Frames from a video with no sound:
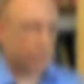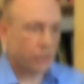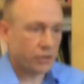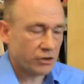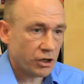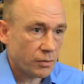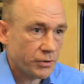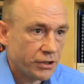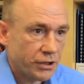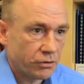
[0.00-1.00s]
The C R
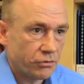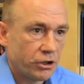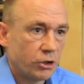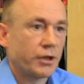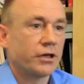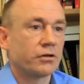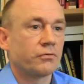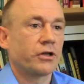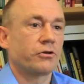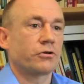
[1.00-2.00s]
P D, or the U N
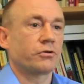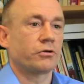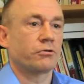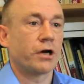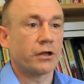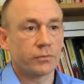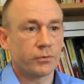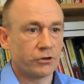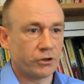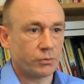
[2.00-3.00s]
Convention on the Rights of
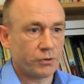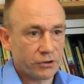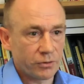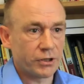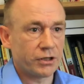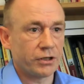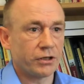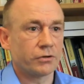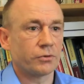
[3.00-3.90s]
Persons with Disabilities,